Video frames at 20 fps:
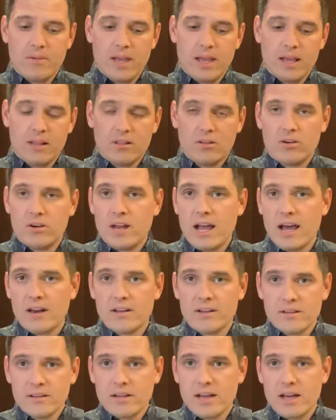and learn how
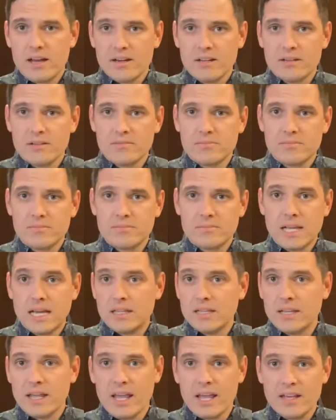to how to
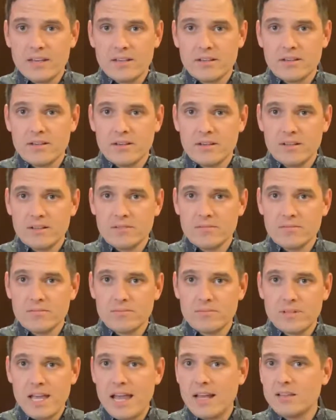delegate and, and
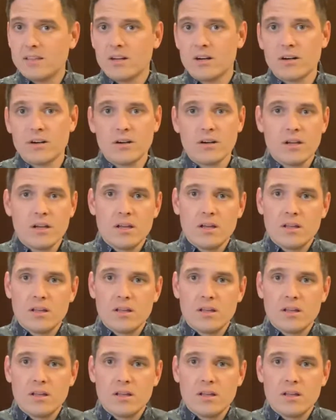take their